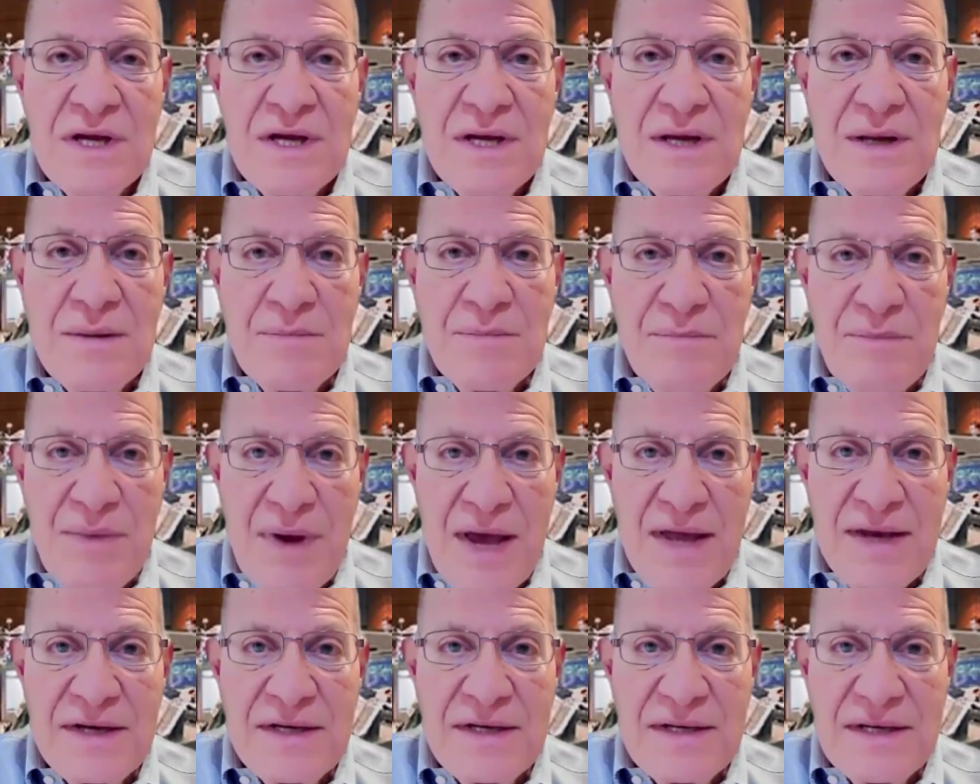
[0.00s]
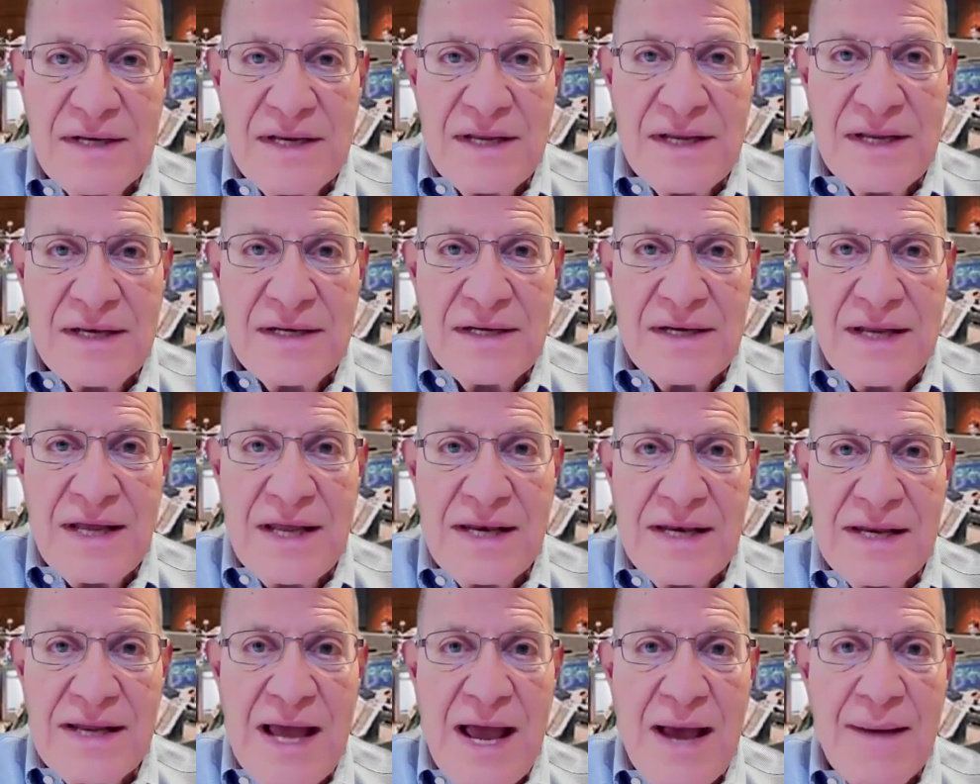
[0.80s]
embedded in
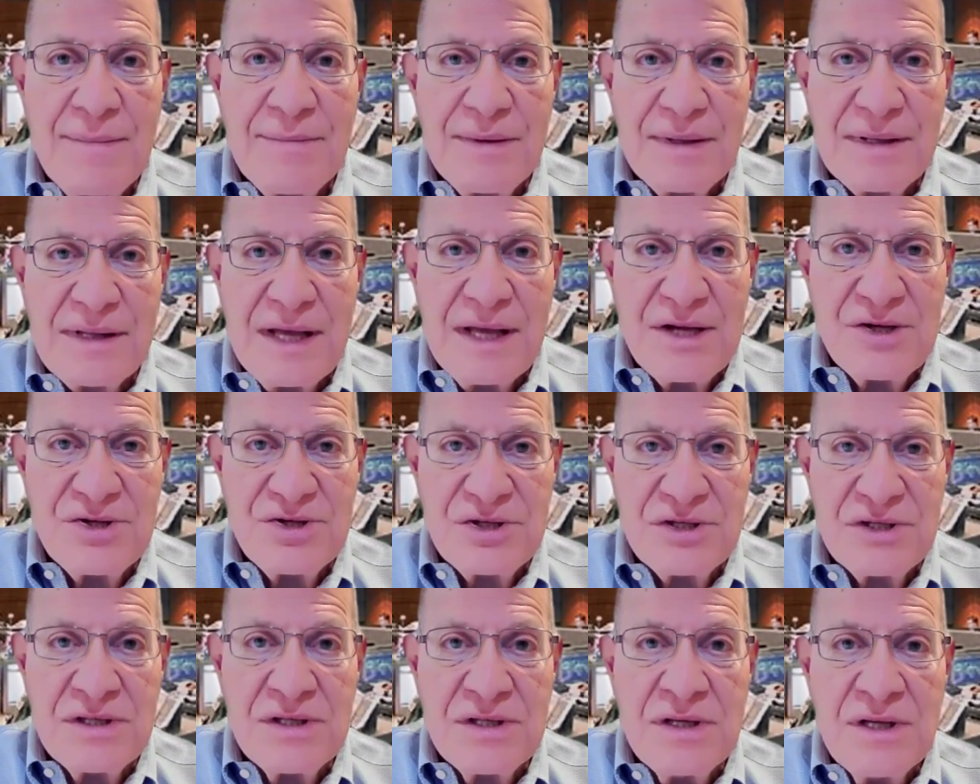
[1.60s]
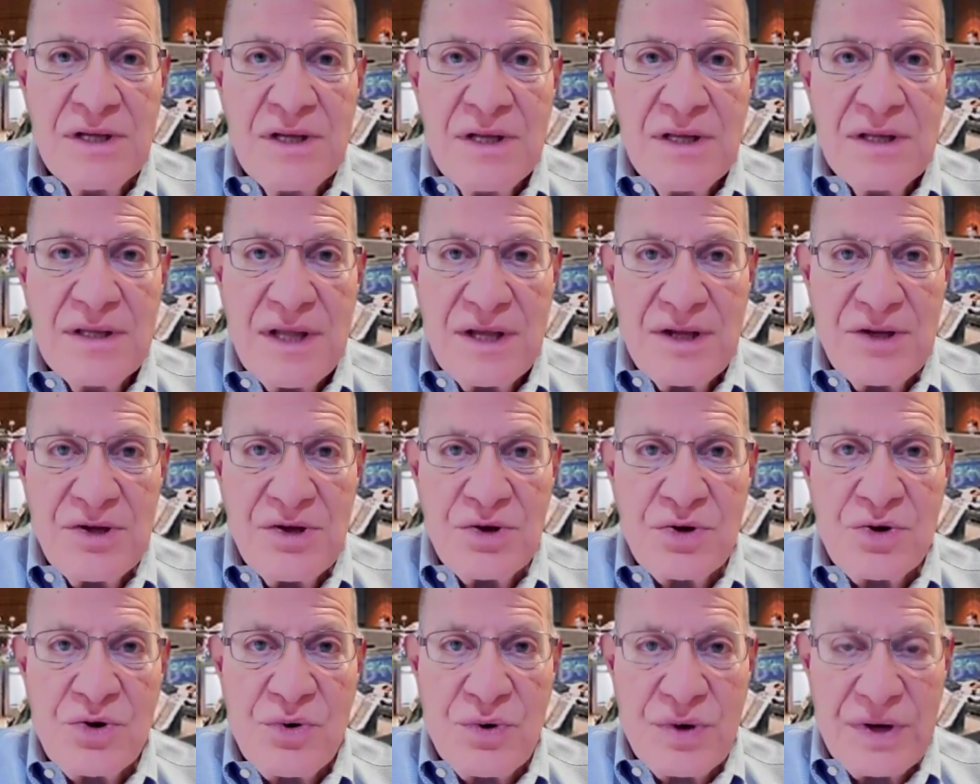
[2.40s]
any application that
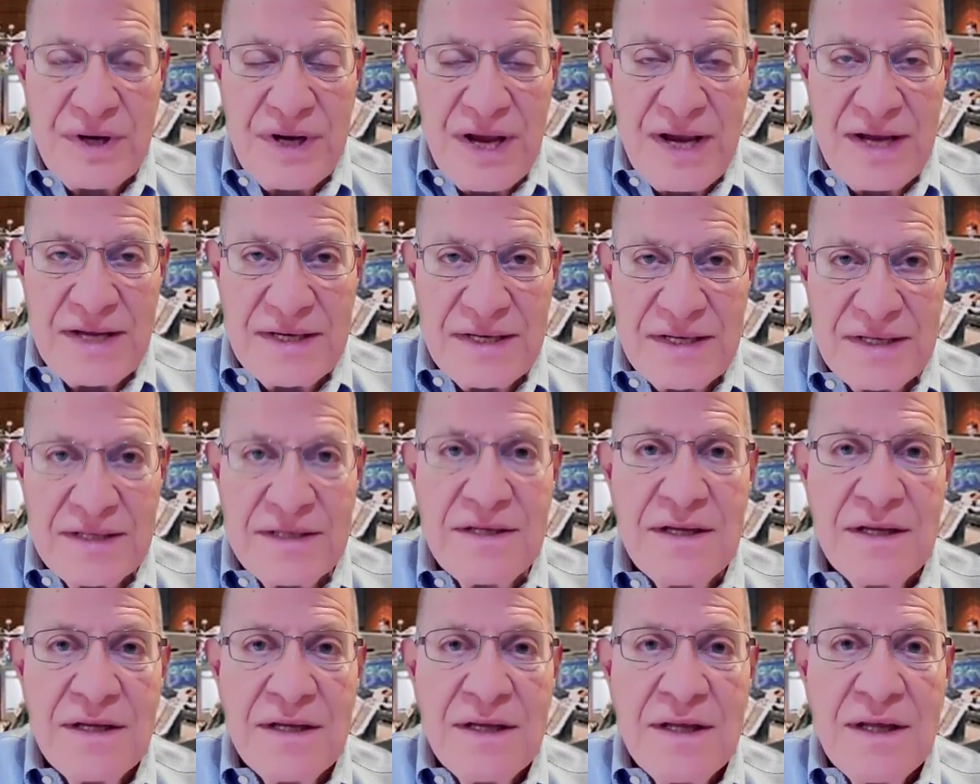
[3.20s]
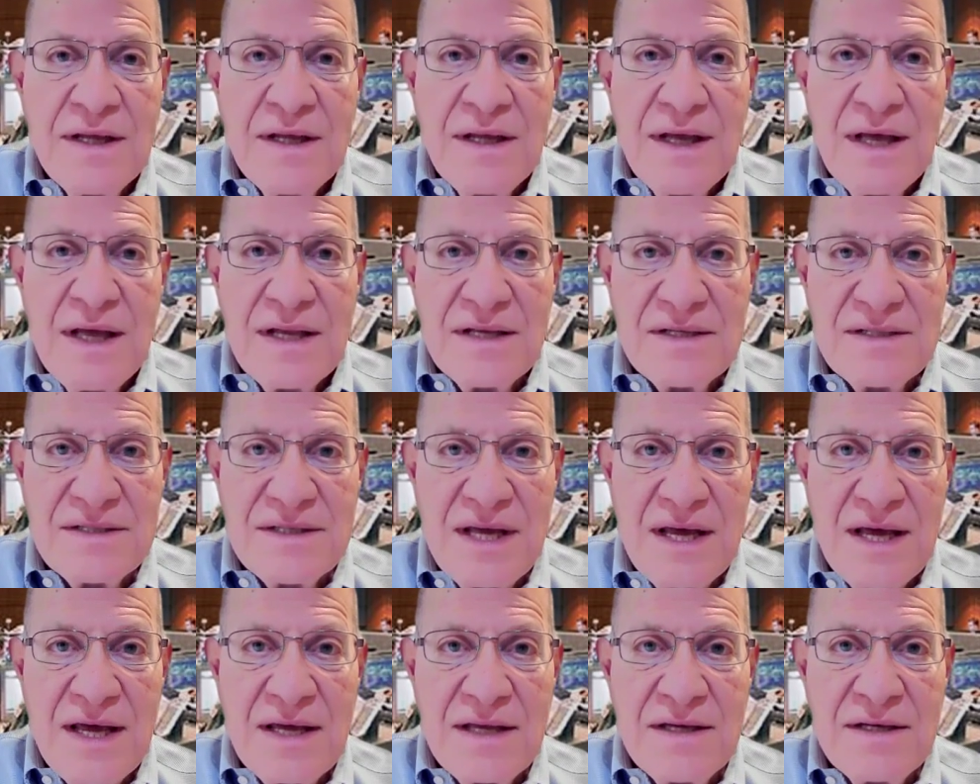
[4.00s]
you created, and it
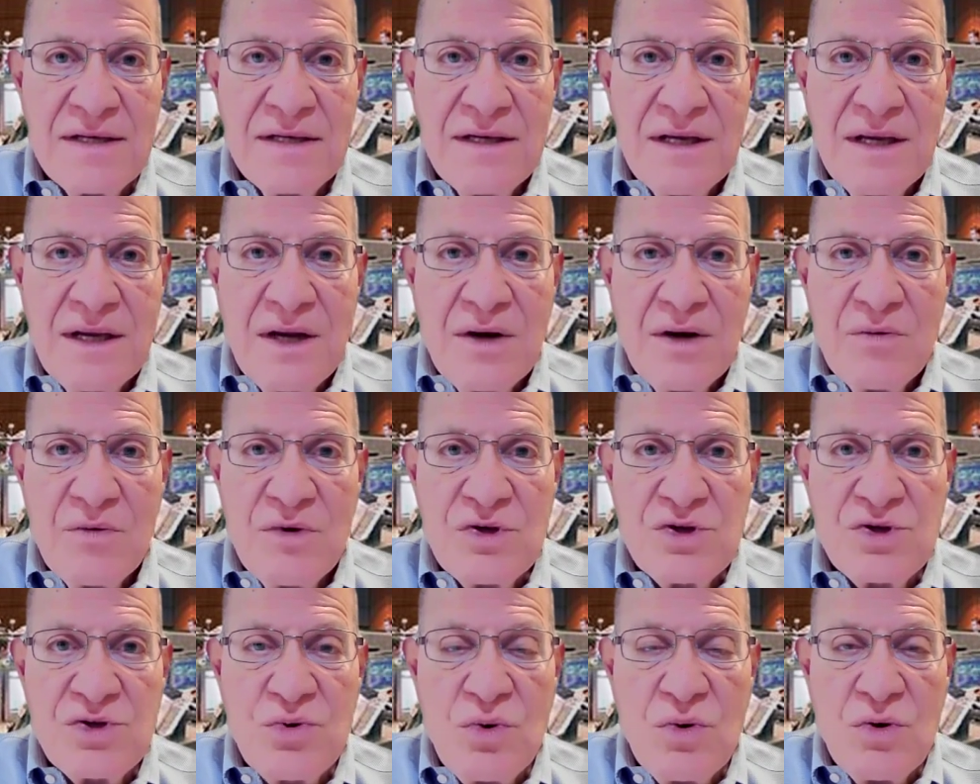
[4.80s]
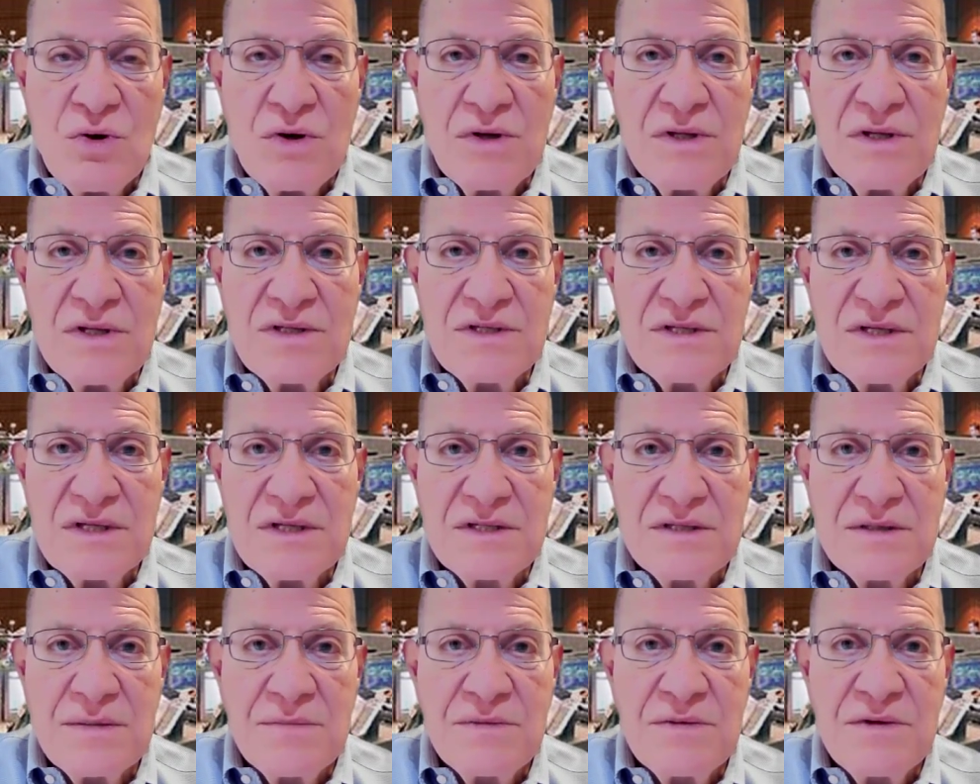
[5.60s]
said restore this
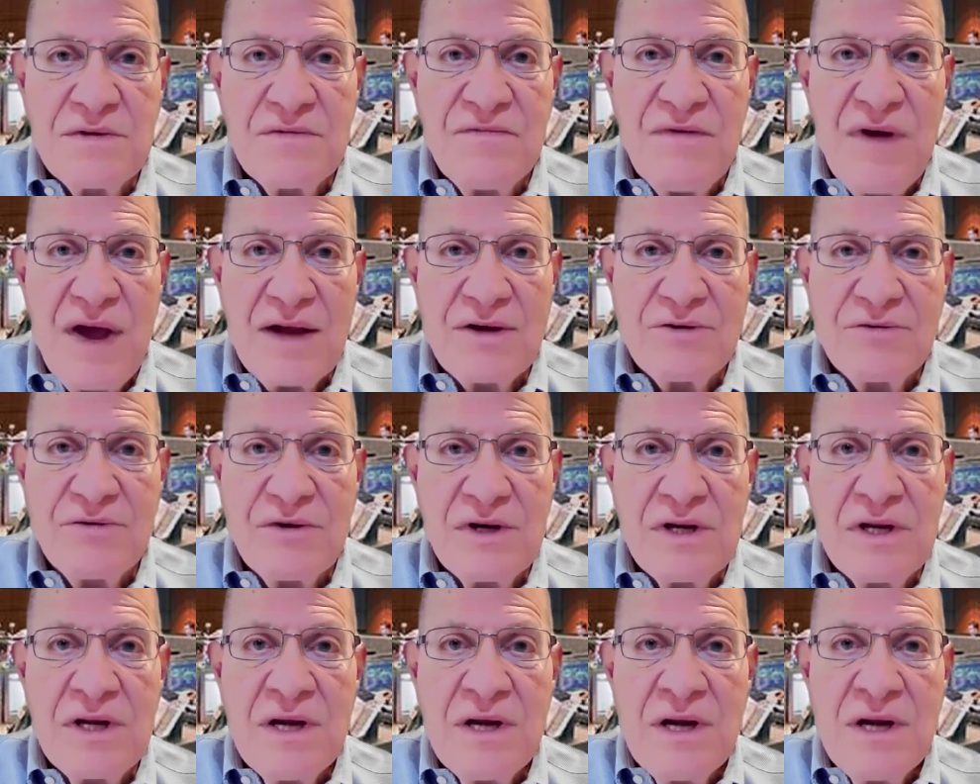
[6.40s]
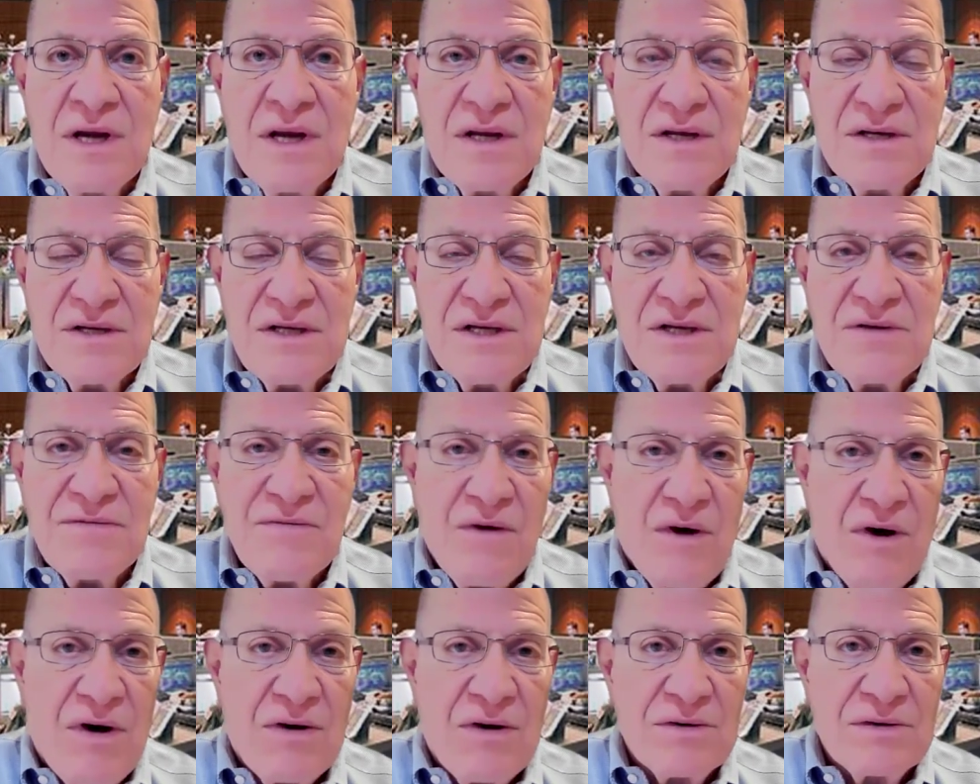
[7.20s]
system to factory
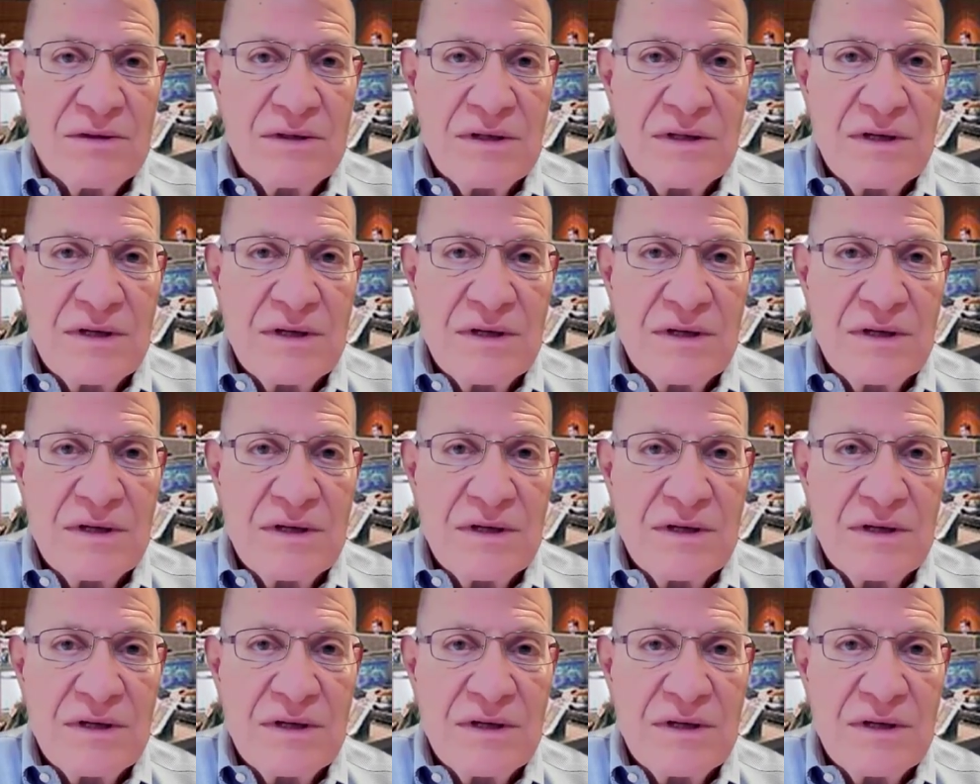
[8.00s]
default